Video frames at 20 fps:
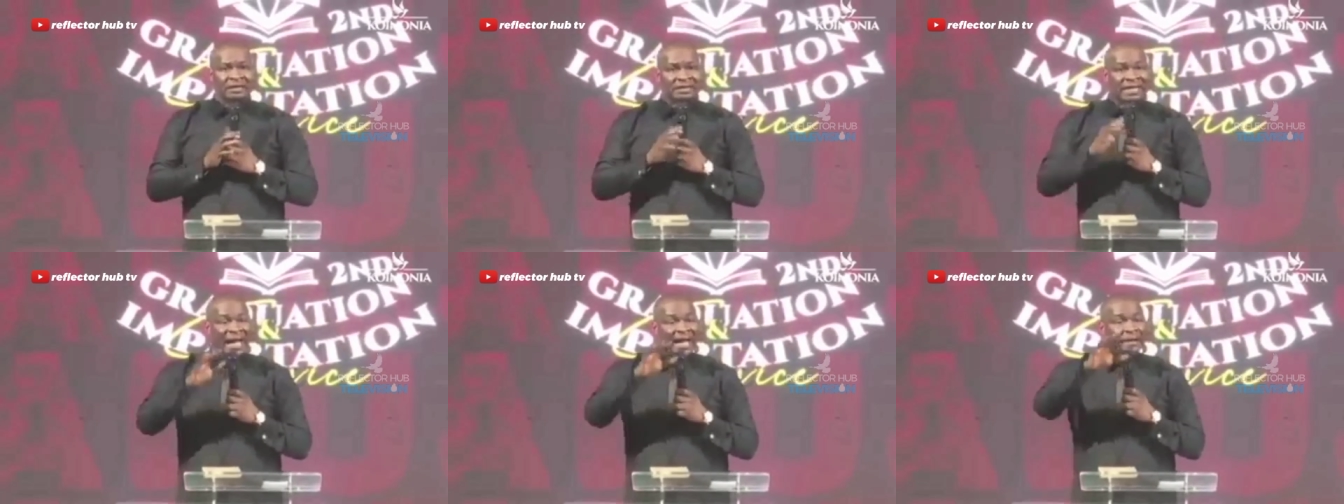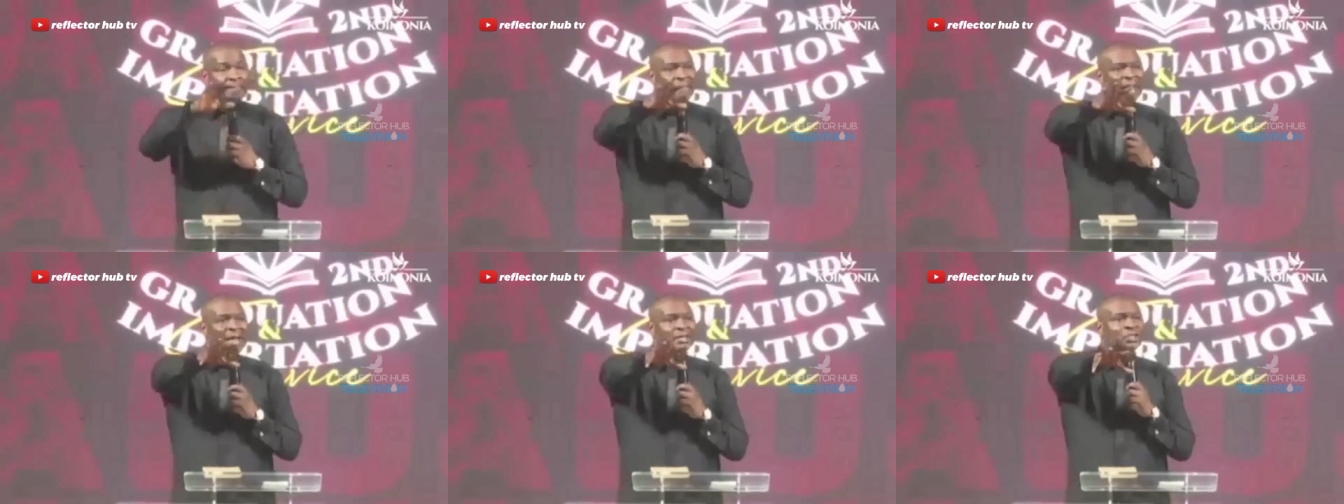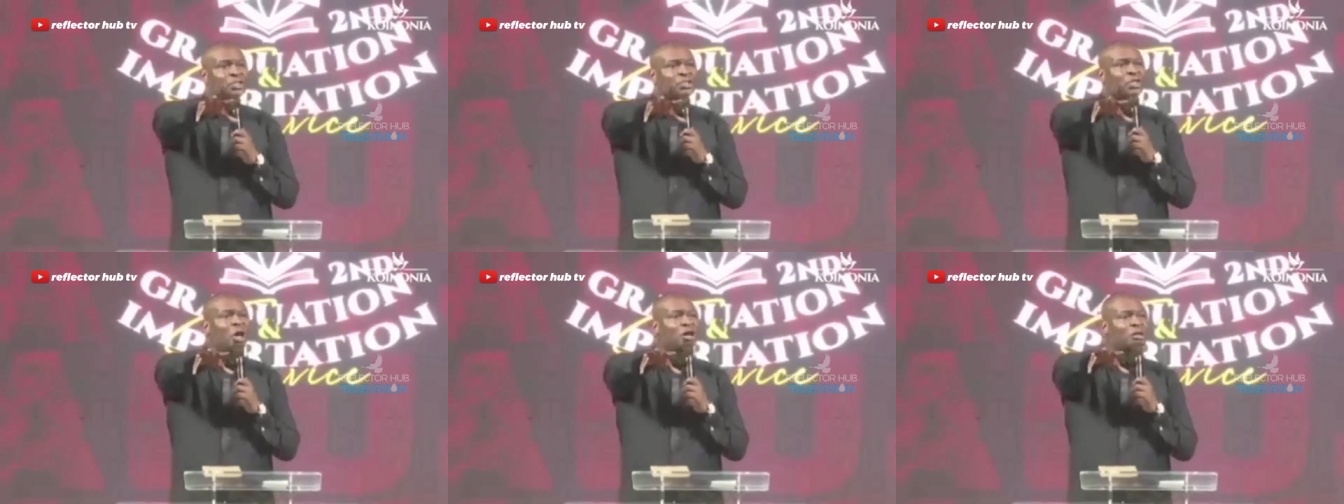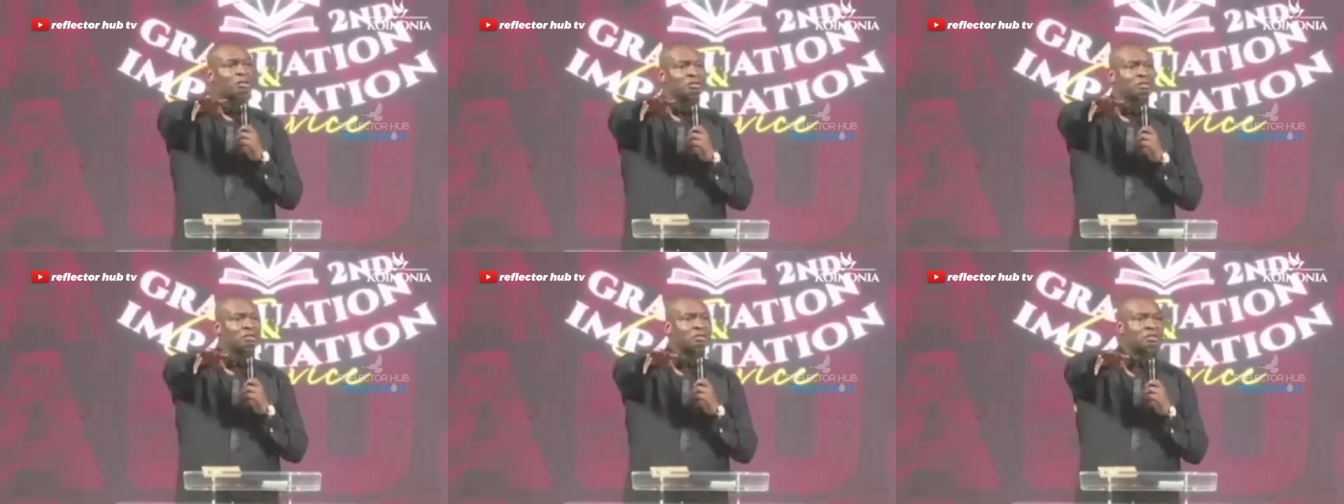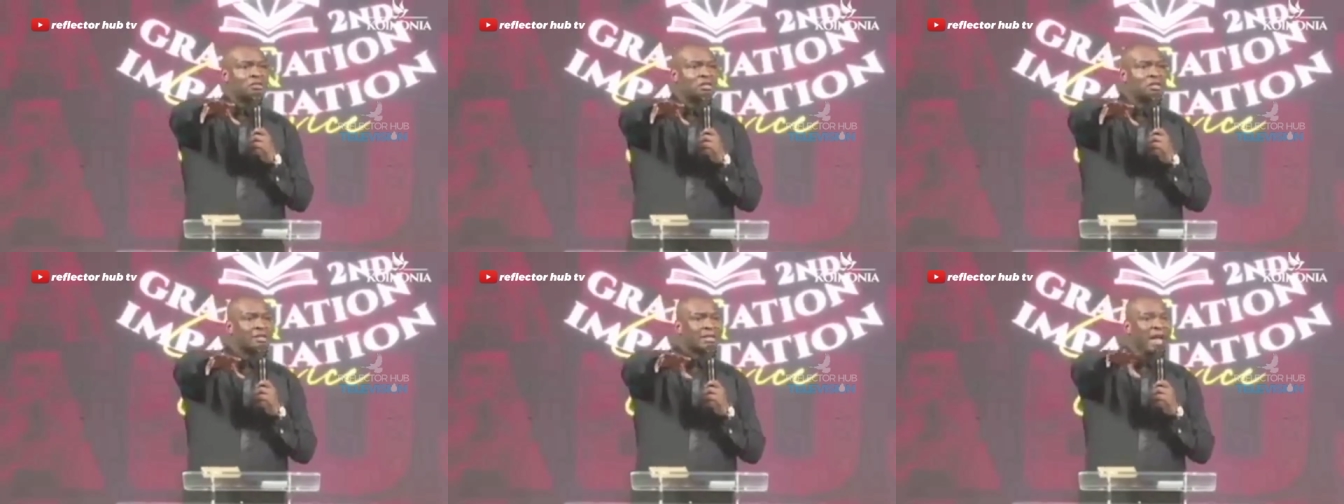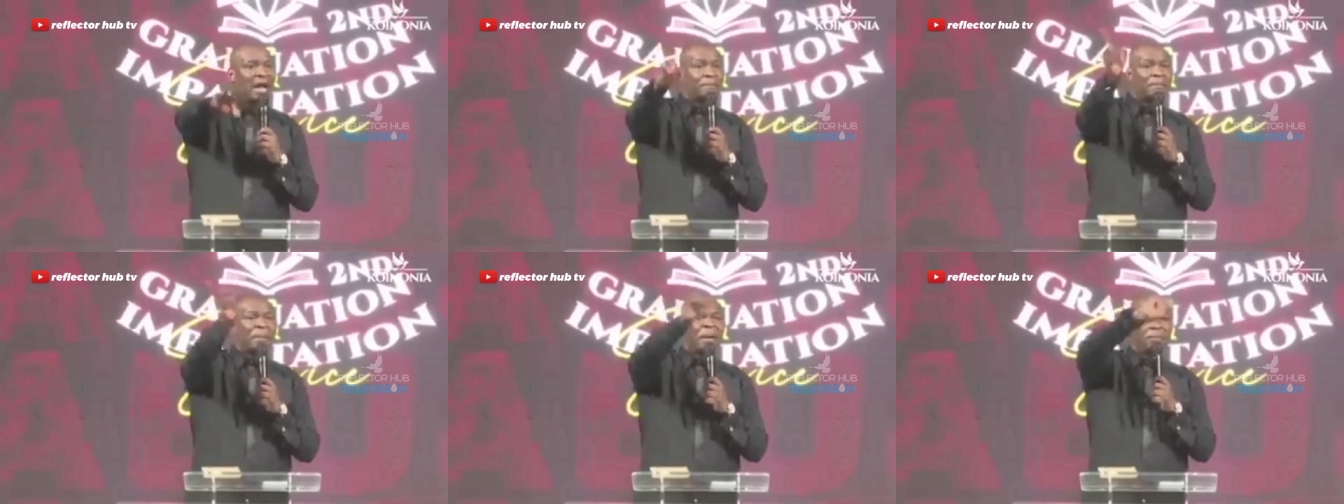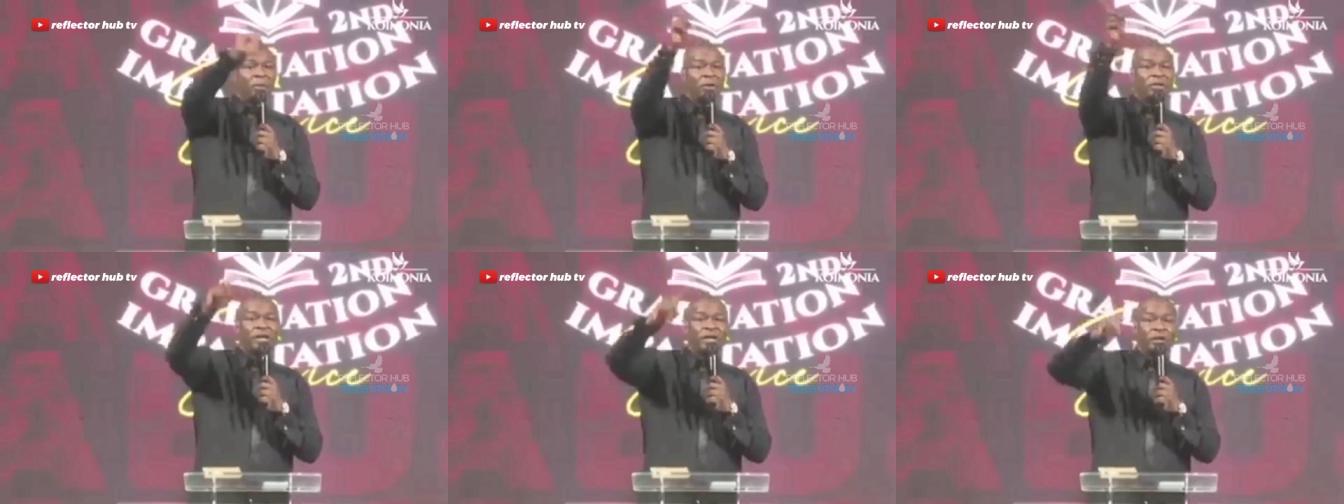dimensions that
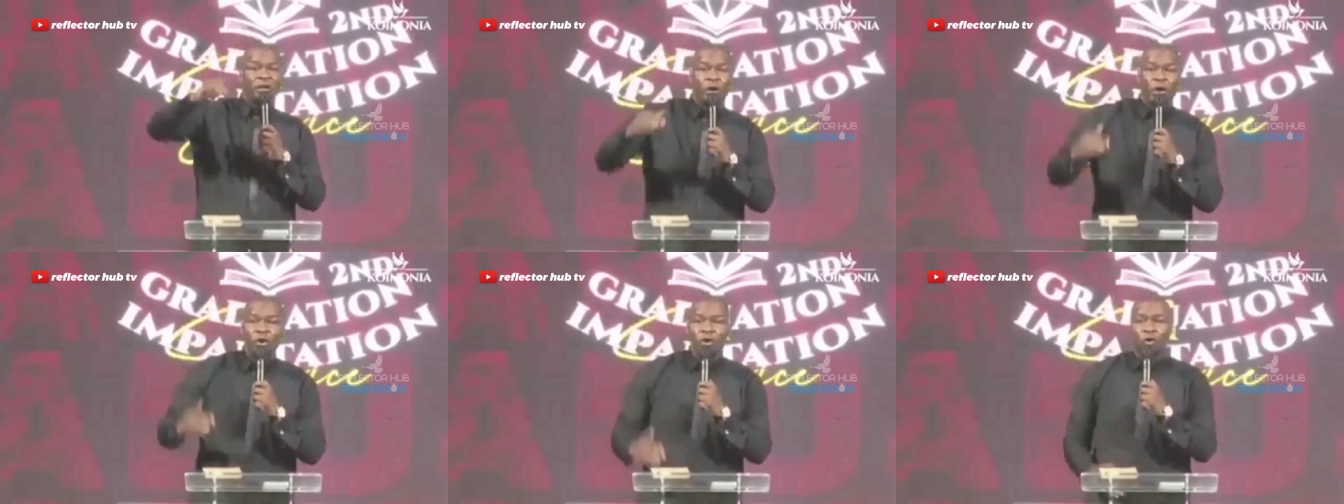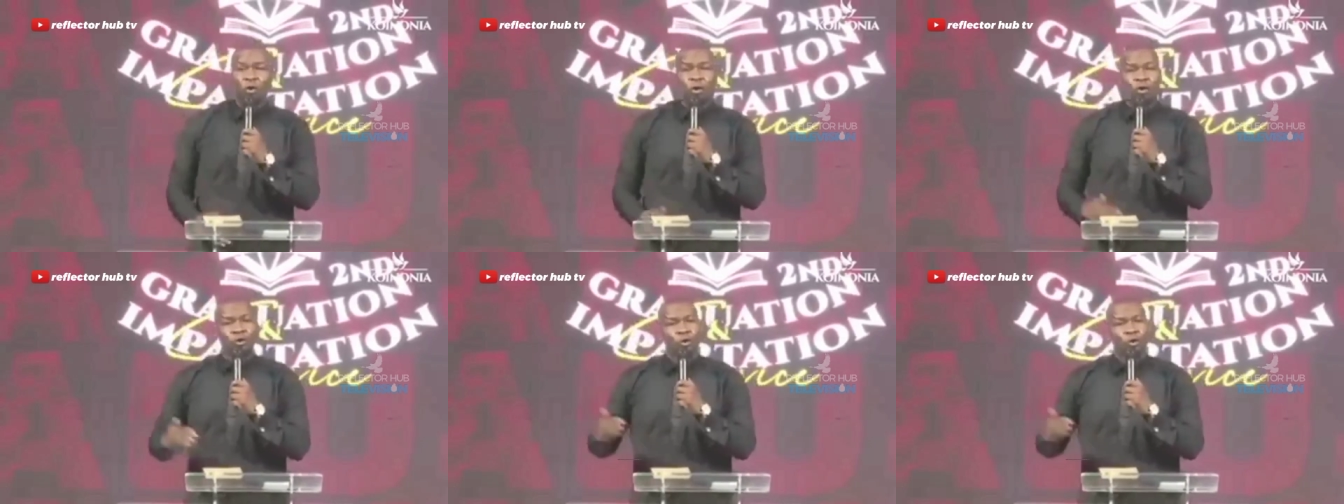people did not know you